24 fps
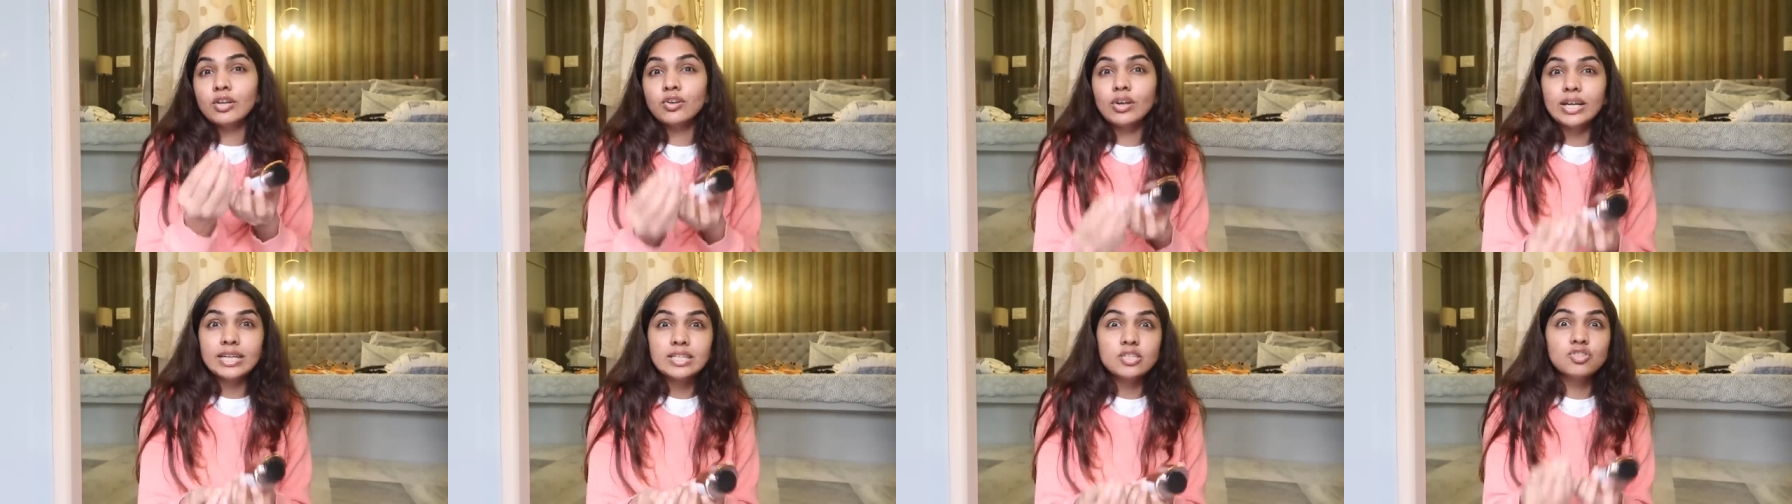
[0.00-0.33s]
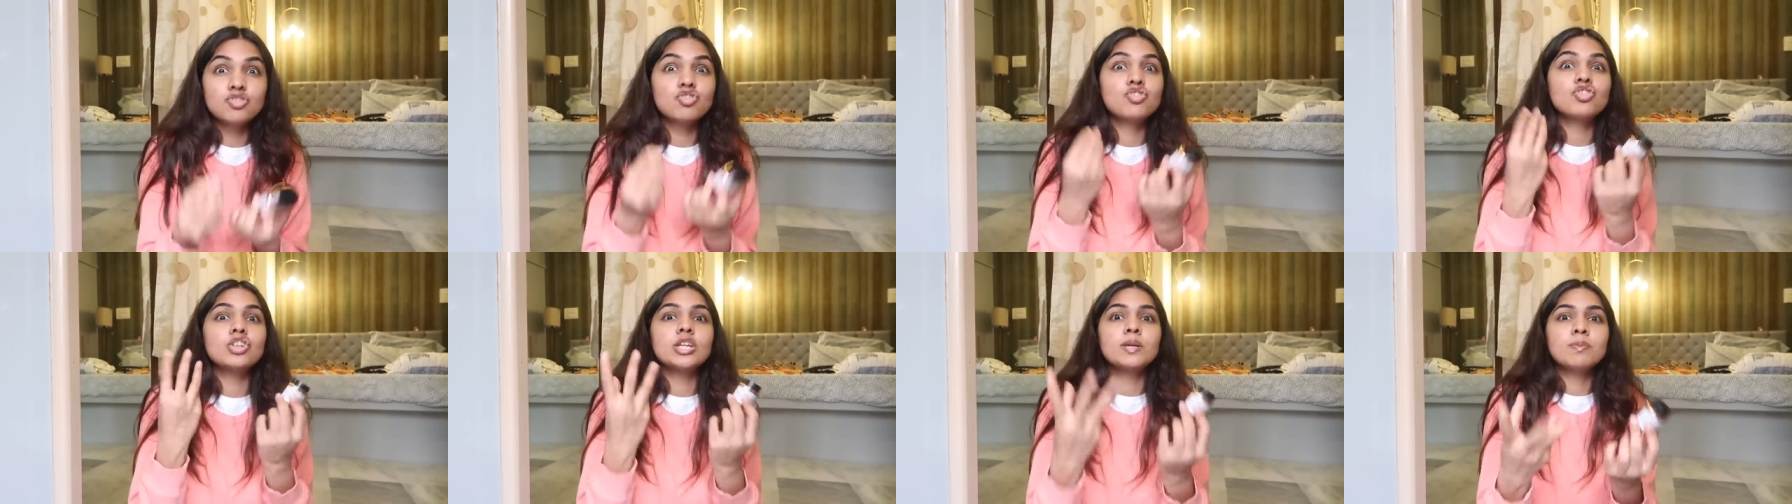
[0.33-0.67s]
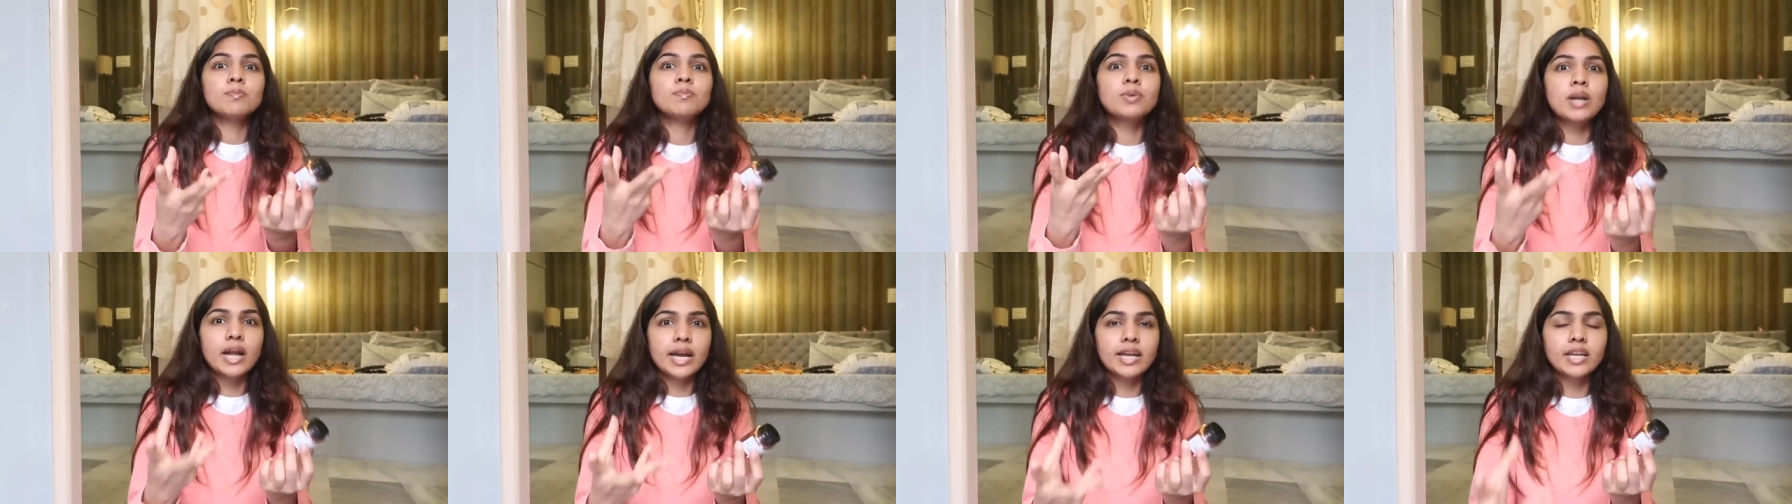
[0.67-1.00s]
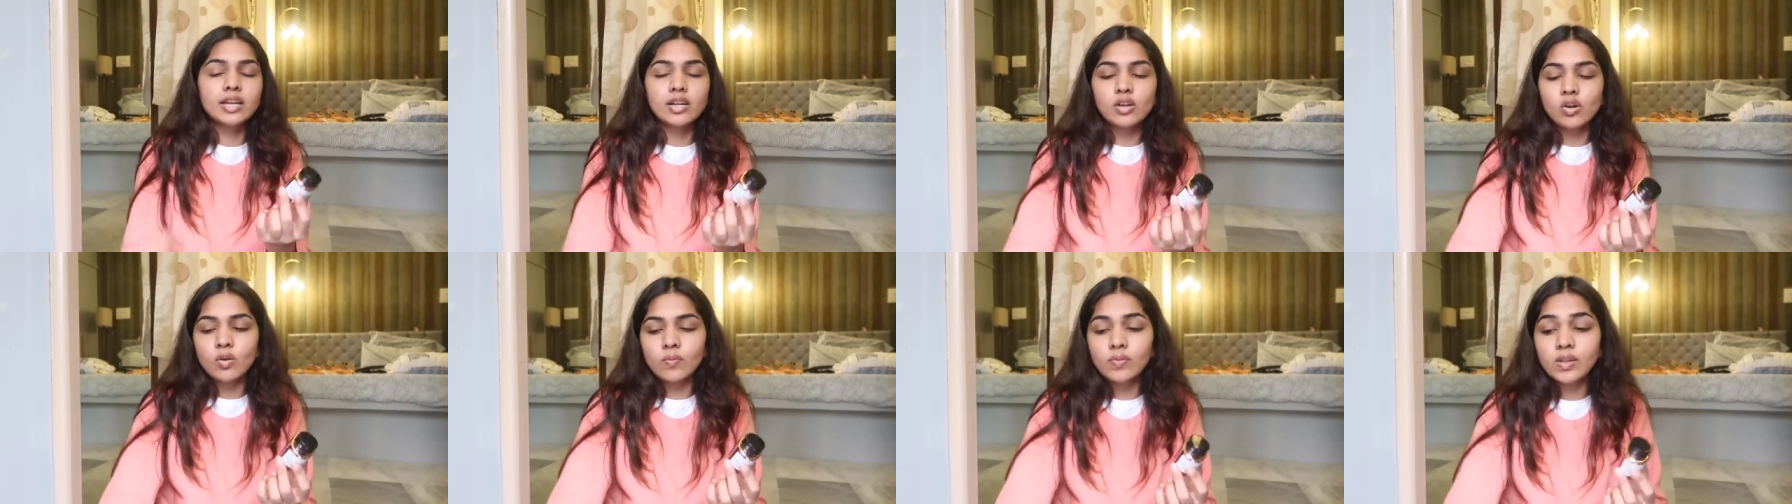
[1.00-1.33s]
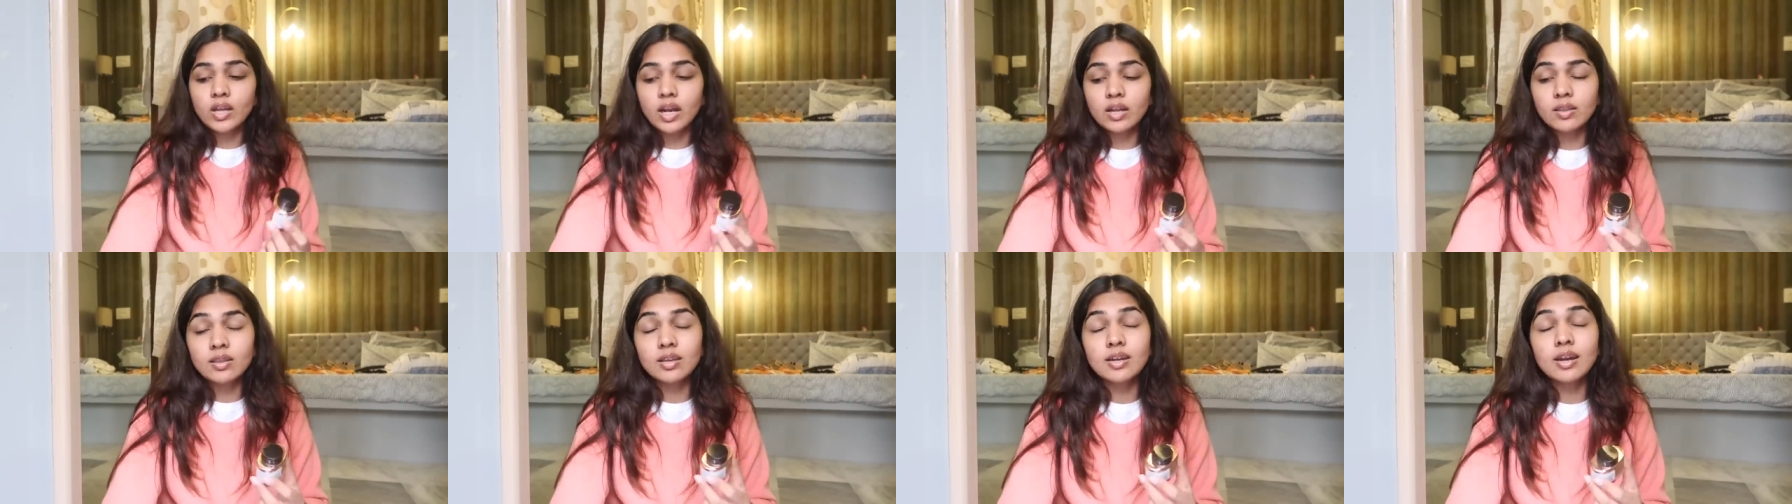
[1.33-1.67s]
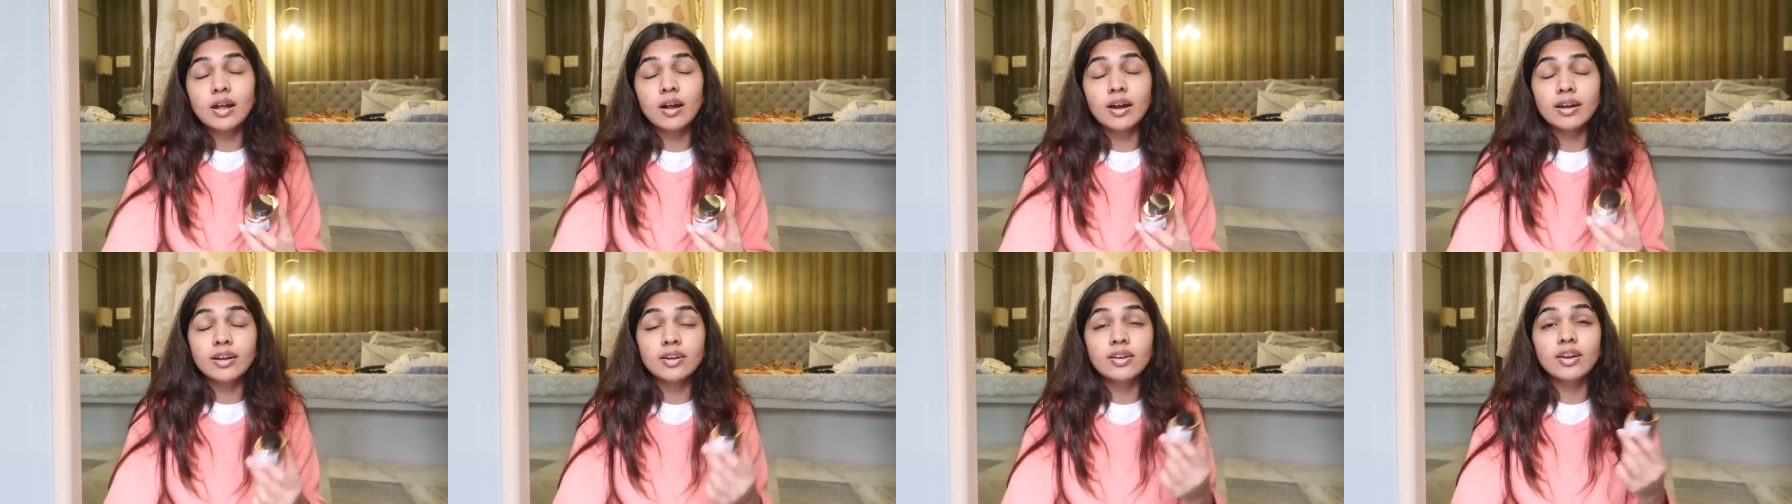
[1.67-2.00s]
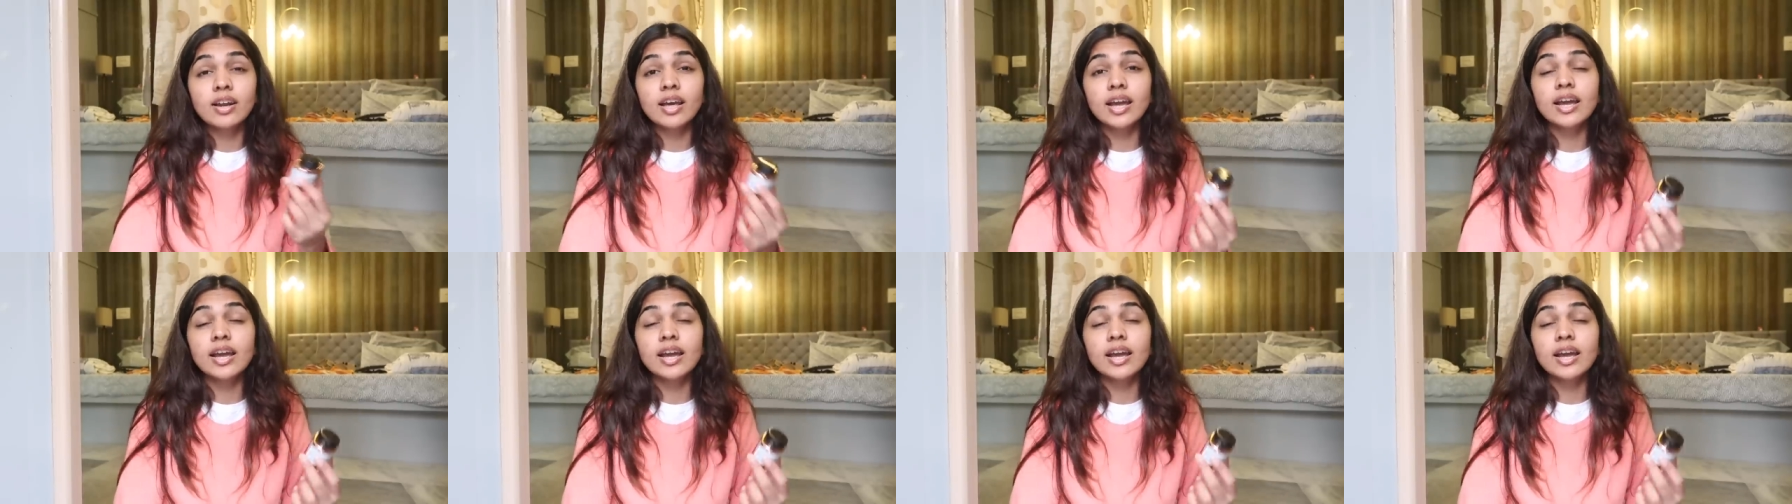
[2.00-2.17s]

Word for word: you know, extreme brightening of the under